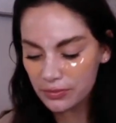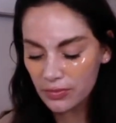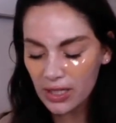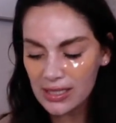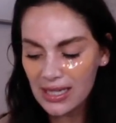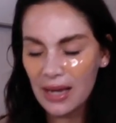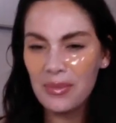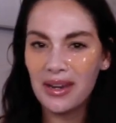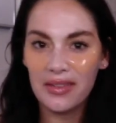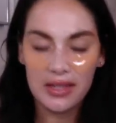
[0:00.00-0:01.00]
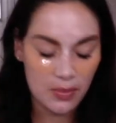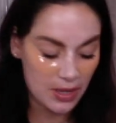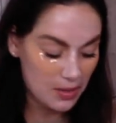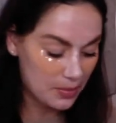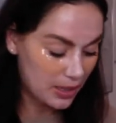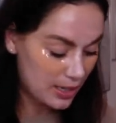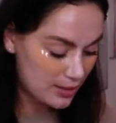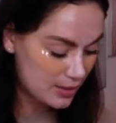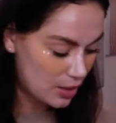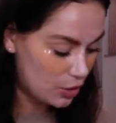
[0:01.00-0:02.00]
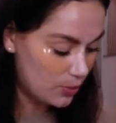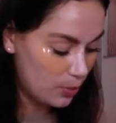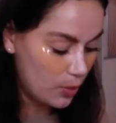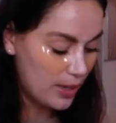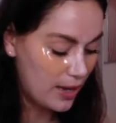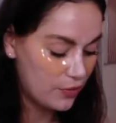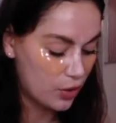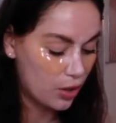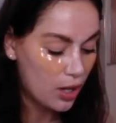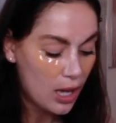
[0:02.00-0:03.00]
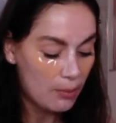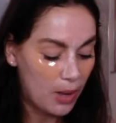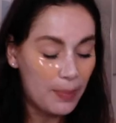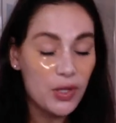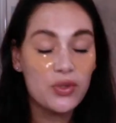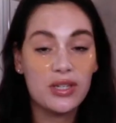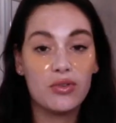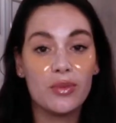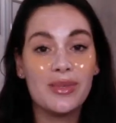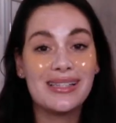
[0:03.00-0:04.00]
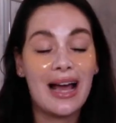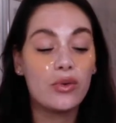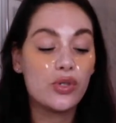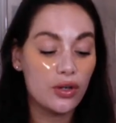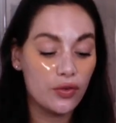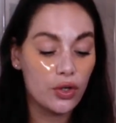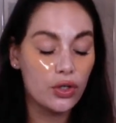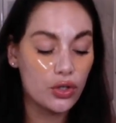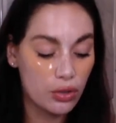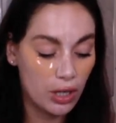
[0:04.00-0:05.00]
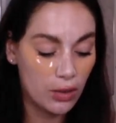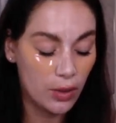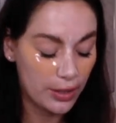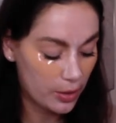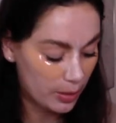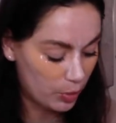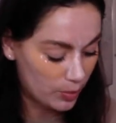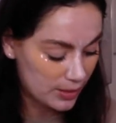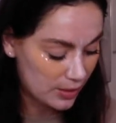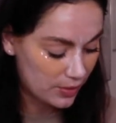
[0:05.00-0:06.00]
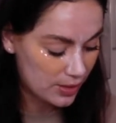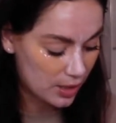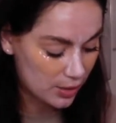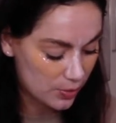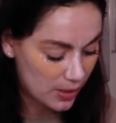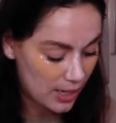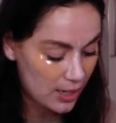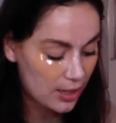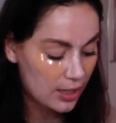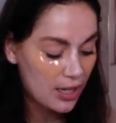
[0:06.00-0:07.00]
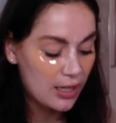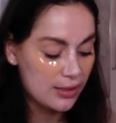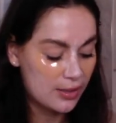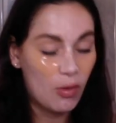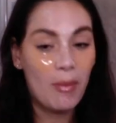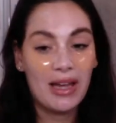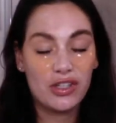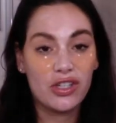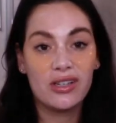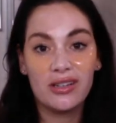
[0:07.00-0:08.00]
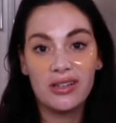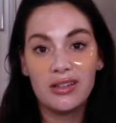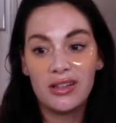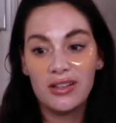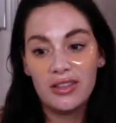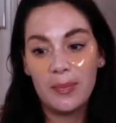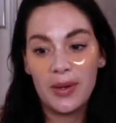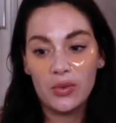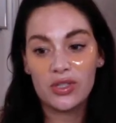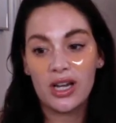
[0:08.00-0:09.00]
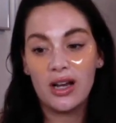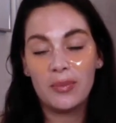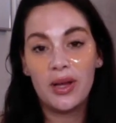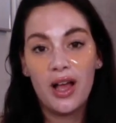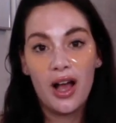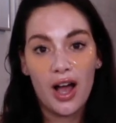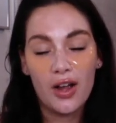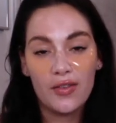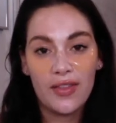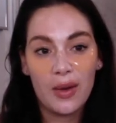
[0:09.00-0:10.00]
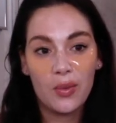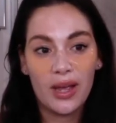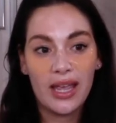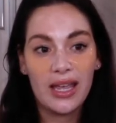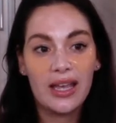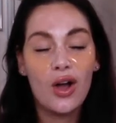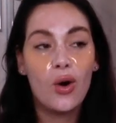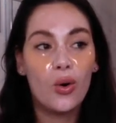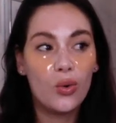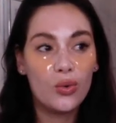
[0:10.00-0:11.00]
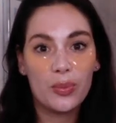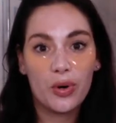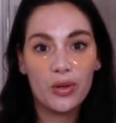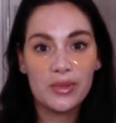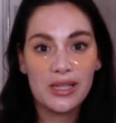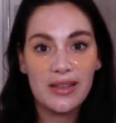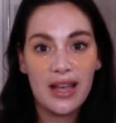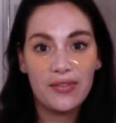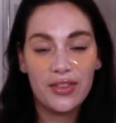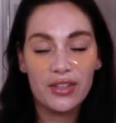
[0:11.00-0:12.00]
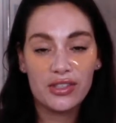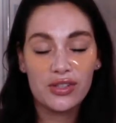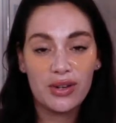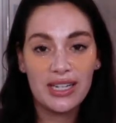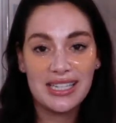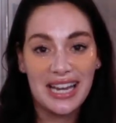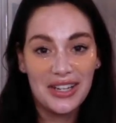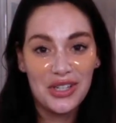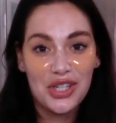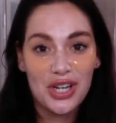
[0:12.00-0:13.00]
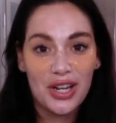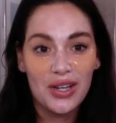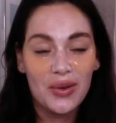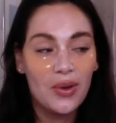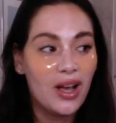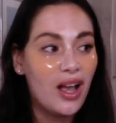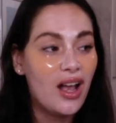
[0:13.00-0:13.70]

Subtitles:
I didn't get many this week, but let's open what we have got. My beauty room is out of control. I know I probably said this last week. So imagine the build-up over that week, all the props in there for the Serena Day shoot.